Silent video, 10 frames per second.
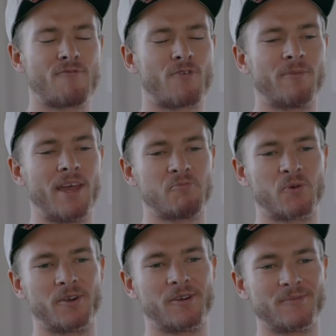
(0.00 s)
and from that
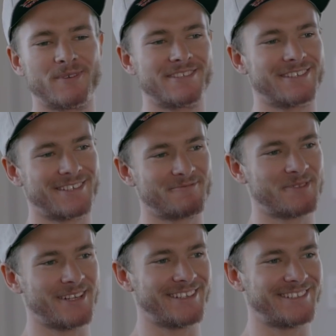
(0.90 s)
point onwards, it
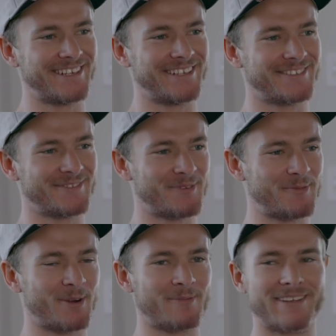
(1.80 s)
completely changed for
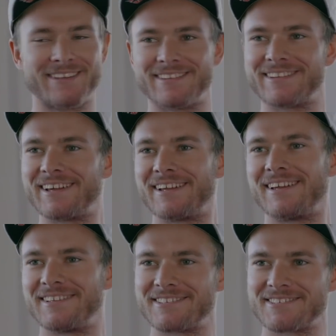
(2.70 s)
probably the
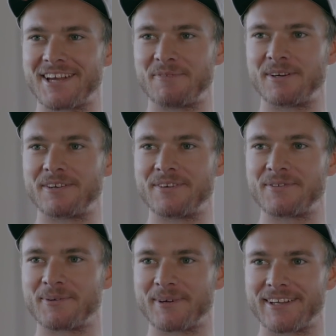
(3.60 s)
entertainment of
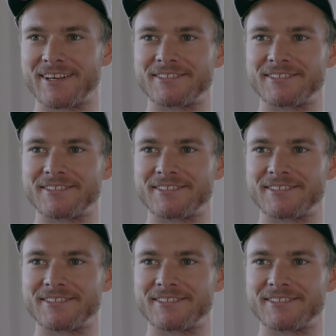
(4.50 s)
everybody